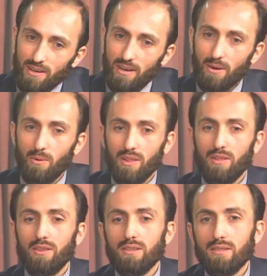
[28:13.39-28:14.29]

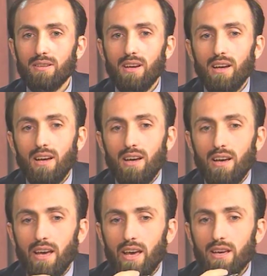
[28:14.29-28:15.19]
when this
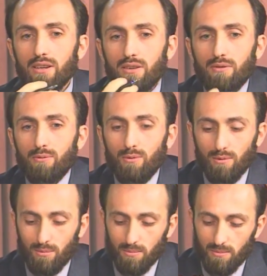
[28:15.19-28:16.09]

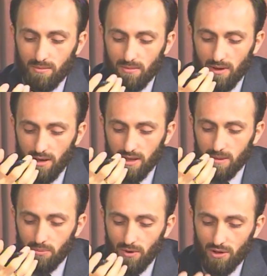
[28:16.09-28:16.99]
angerful
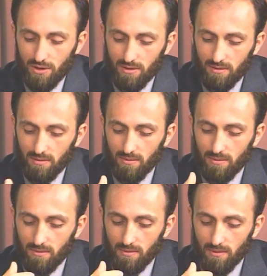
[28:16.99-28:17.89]
expression
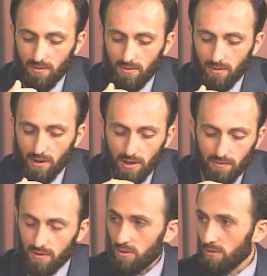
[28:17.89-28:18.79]

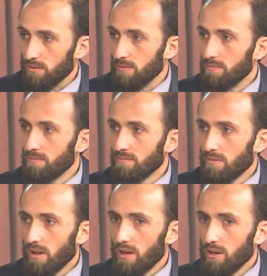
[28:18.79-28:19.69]
leaves you,
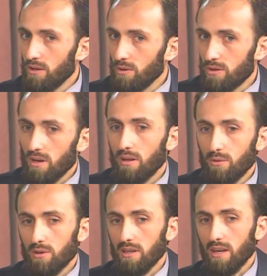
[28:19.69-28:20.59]
you start
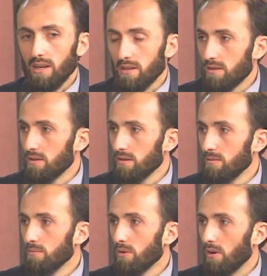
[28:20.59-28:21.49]
looking at it
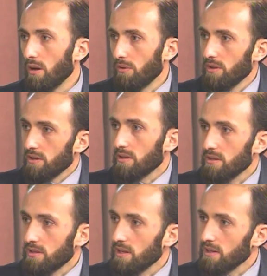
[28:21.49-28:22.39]
more authentically,
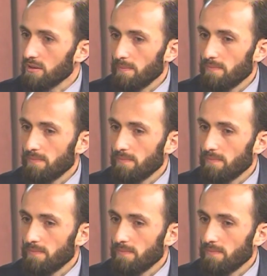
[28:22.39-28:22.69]
saying,